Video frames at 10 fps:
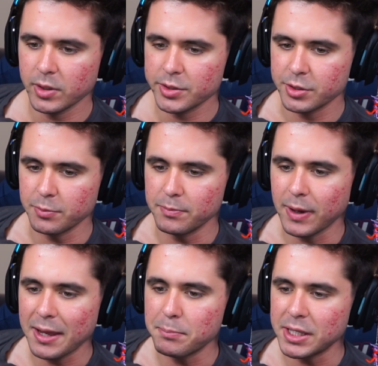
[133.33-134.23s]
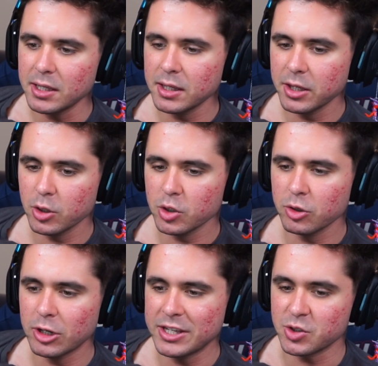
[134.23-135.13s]
So my being here
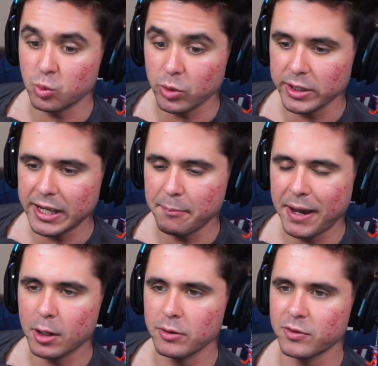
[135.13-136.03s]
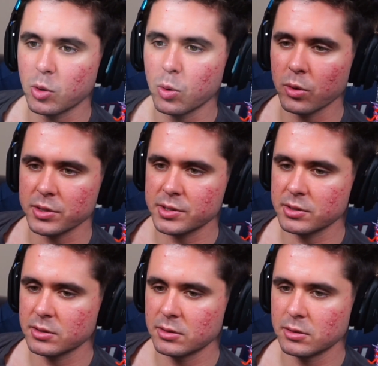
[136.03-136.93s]
is really a matter of course.